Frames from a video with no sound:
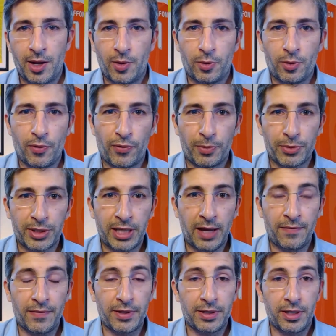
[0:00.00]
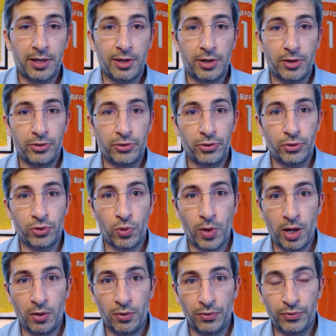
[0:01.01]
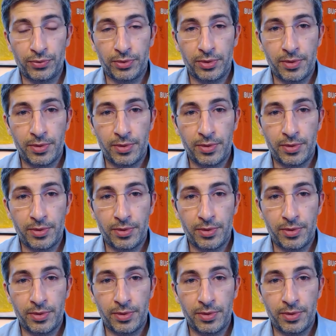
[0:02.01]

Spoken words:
go from 7 to 12.